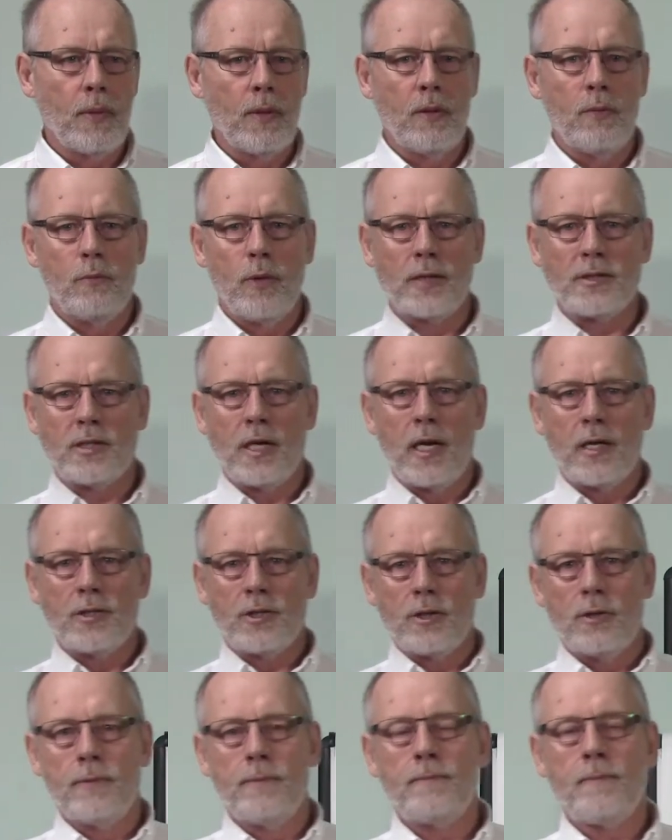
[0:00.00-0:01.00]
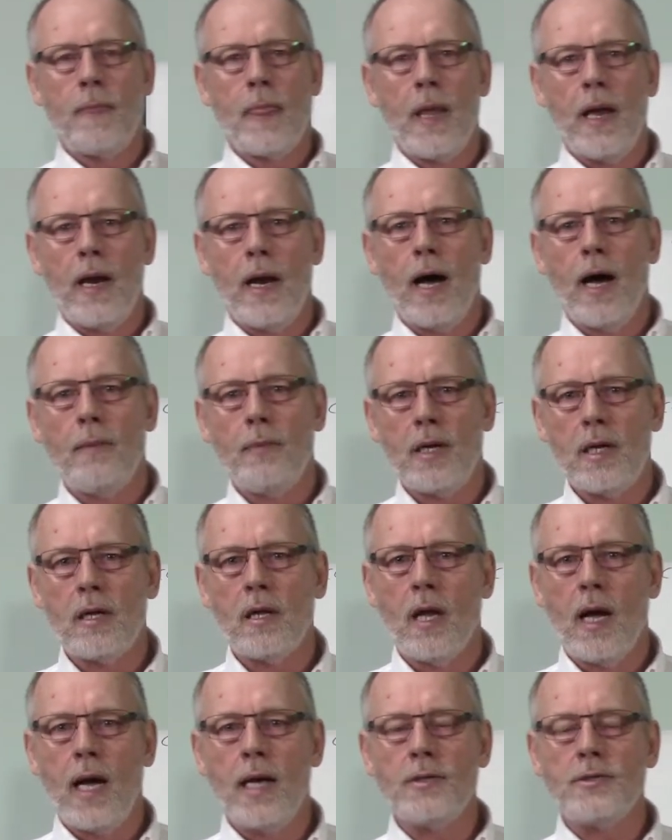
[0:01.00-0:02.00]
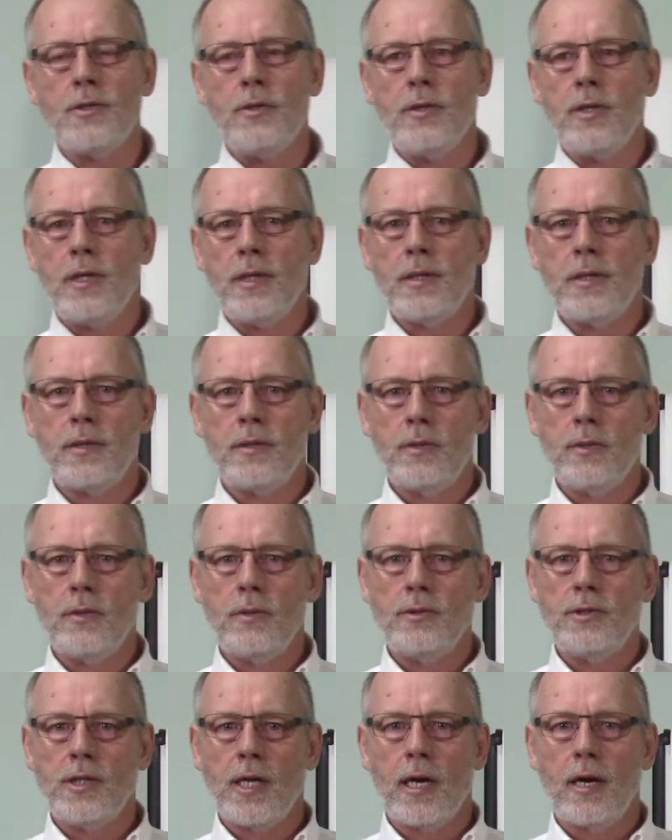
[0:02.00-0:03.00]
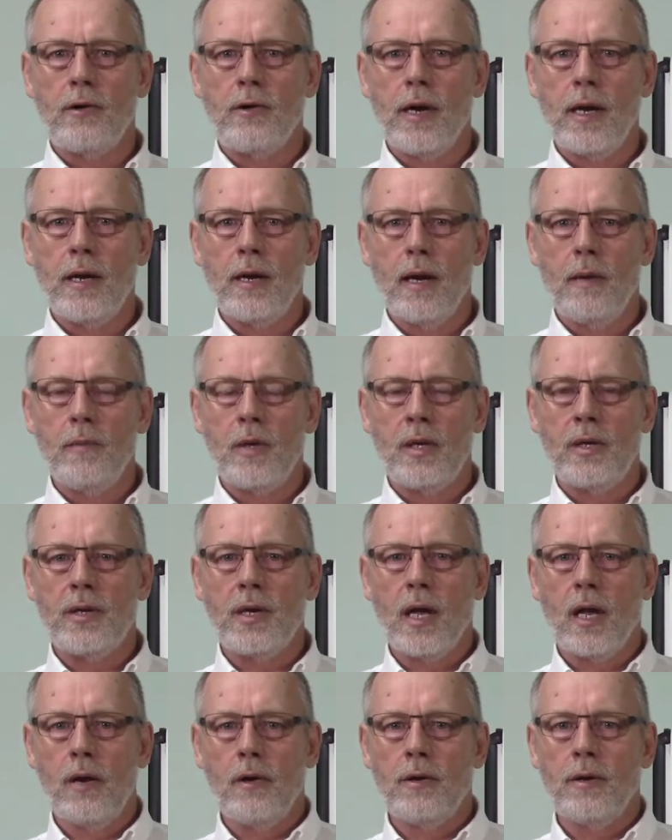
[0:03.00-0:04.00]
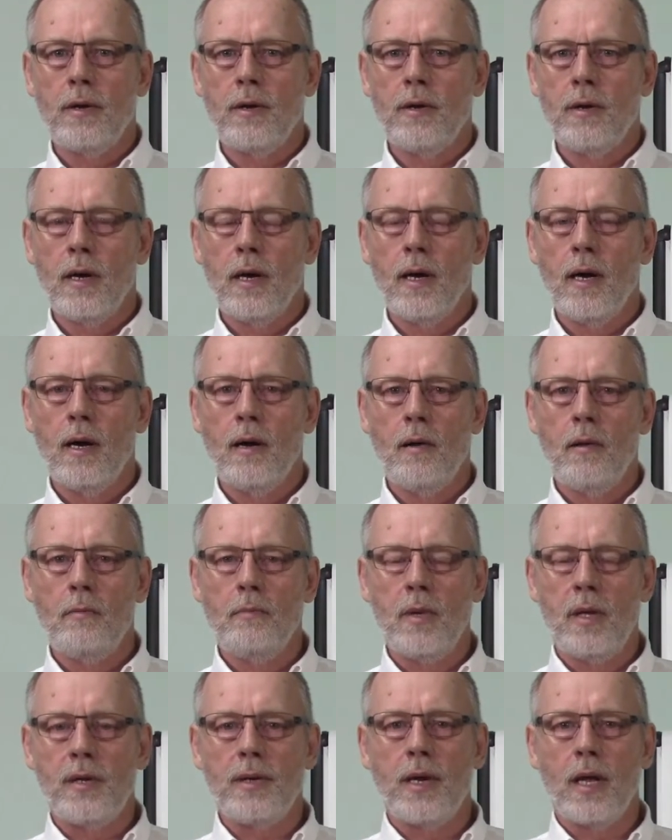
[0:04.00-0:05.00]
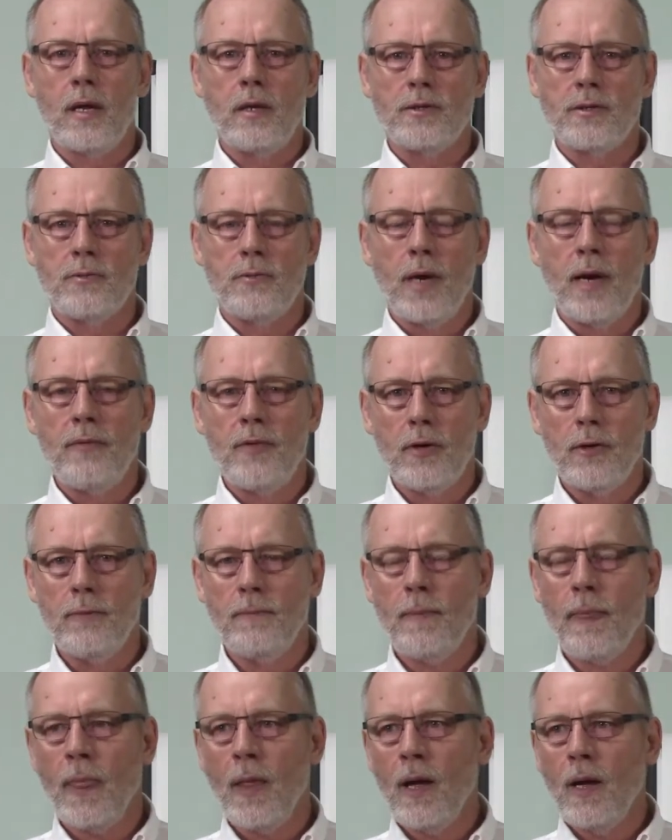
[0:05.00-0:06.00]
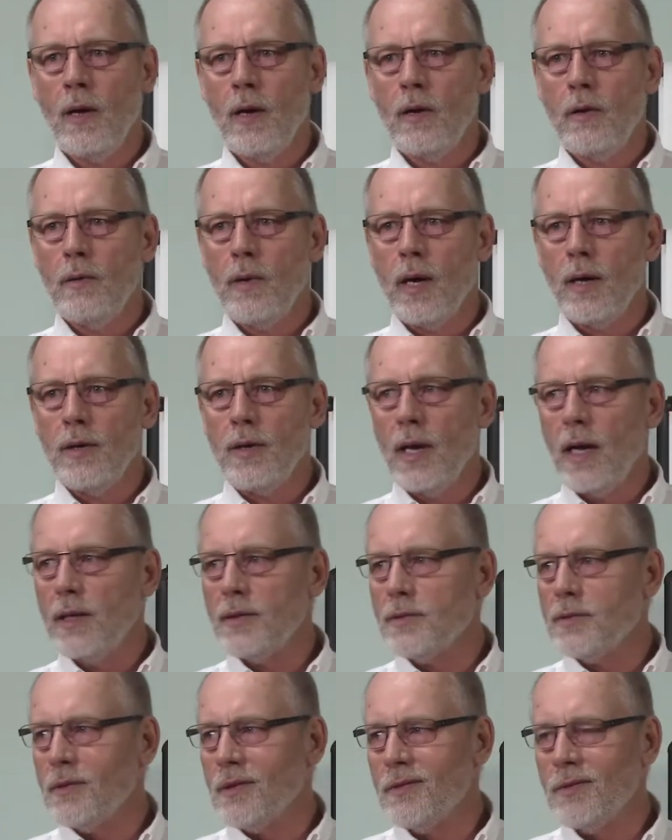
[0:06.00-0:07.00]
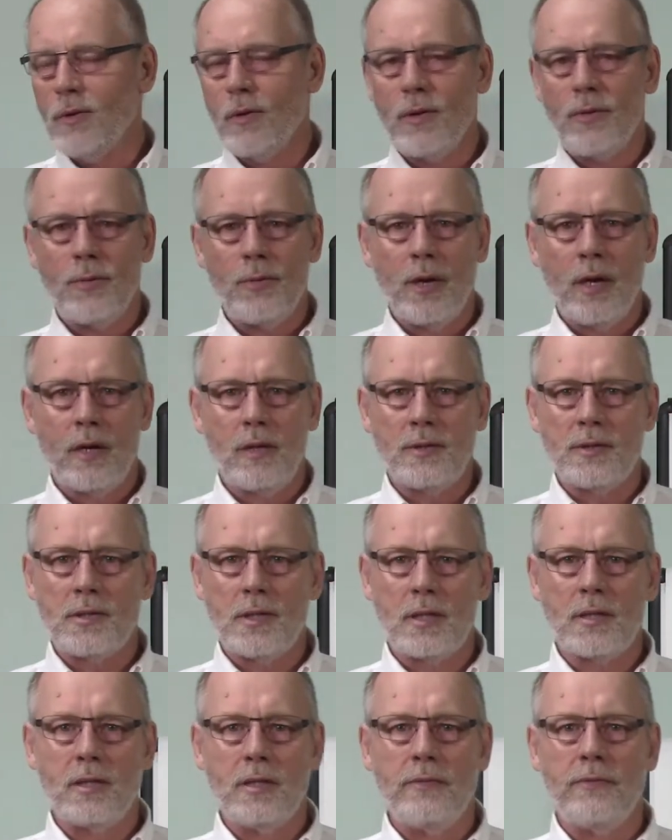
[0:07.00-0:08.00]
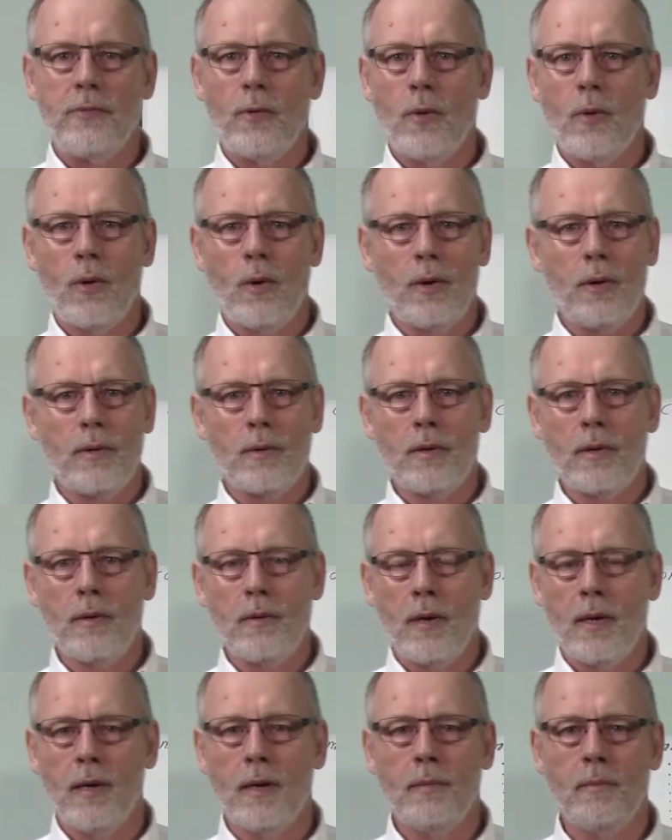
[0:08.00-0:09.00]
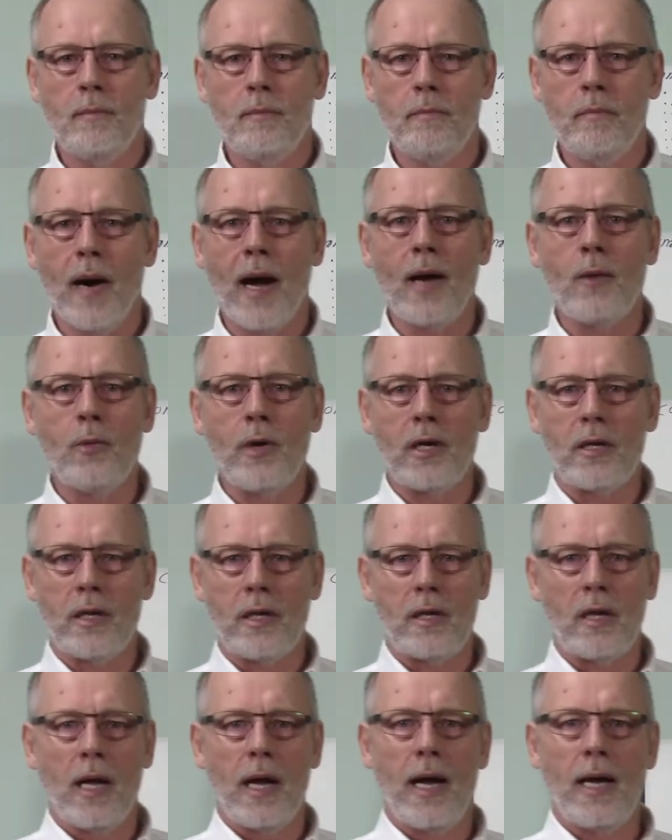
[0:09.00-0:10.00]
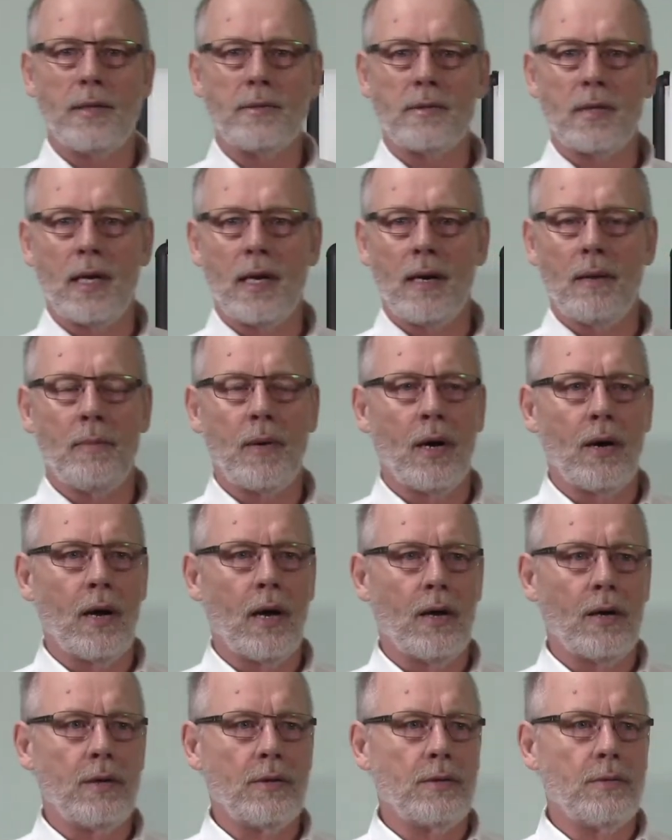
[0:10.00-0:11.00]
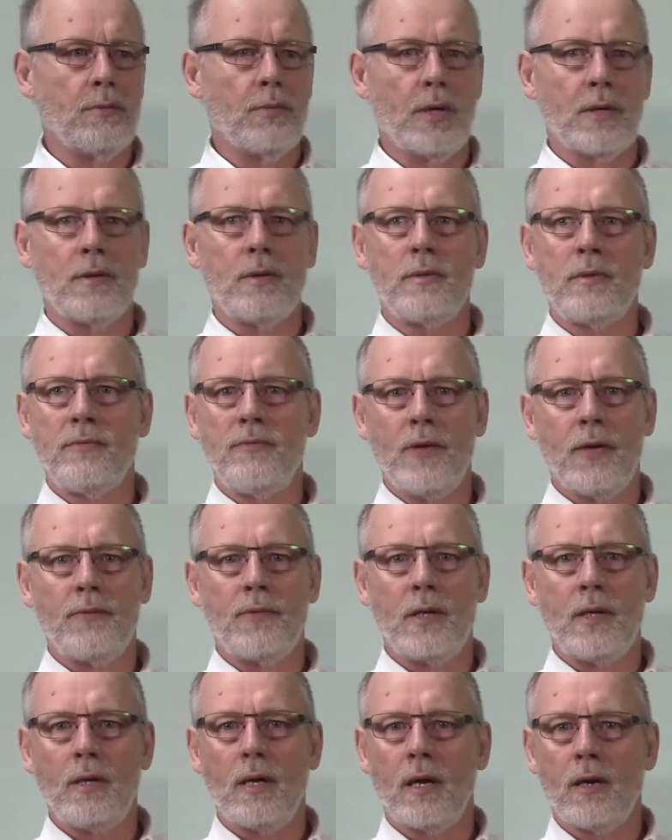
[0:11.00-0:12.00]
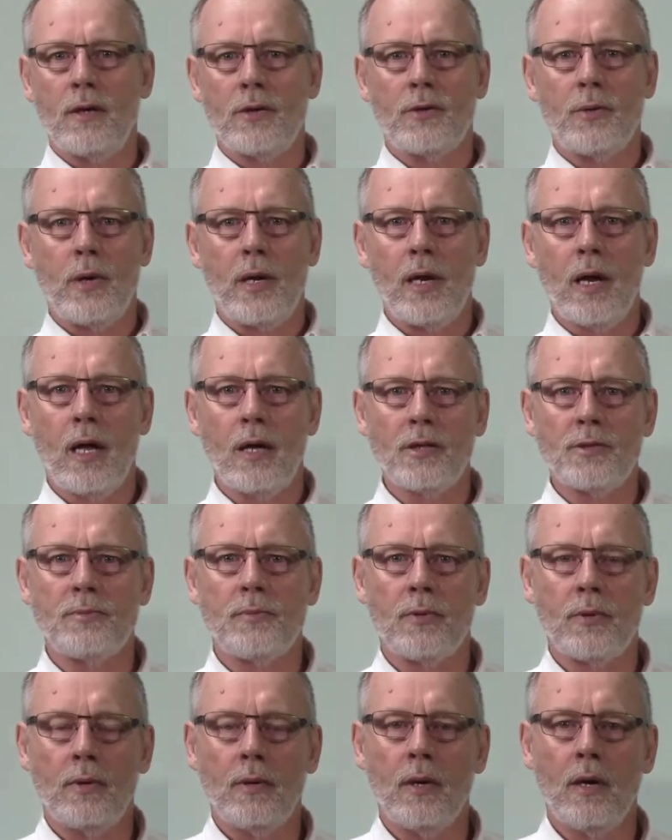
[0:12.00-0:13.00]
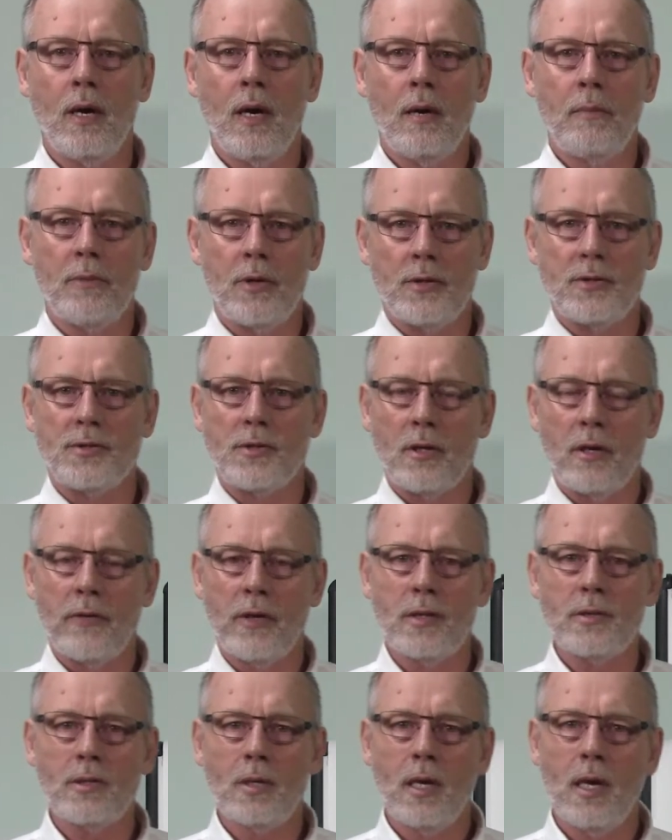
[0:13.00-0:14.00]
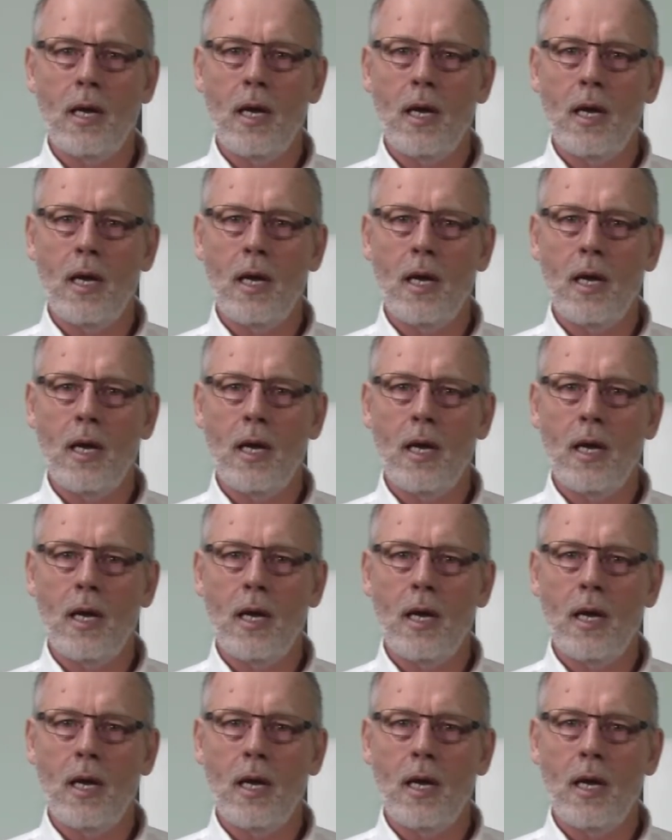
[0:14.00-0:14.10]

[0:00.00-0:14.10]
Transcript: residential and how many clients you need to generate a million dollar uh, million dollars in revenue. Well, that's uh, you know what 364 um, biweekly clients at about 100 what 15 120 dollars per per service.